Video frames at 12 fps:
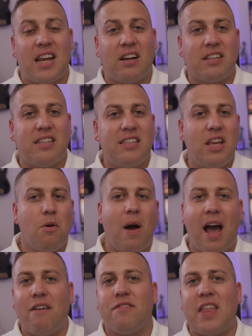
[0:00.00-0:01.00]
and I still
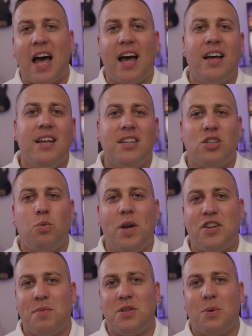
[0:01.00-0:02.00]
have that
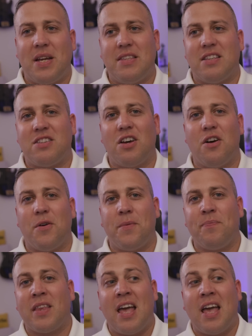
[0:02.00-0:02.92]
switch between the two.